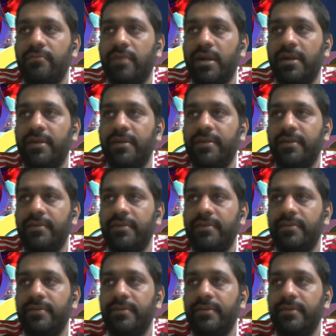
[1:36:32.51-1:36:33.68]
but
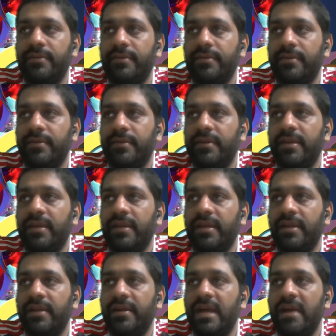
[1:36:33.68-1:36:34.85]

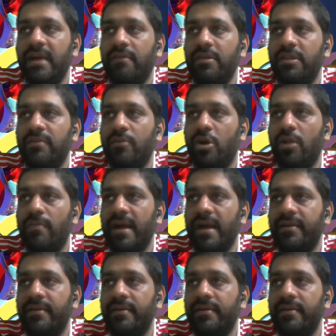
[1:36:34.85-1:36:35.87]
England have won the ball back.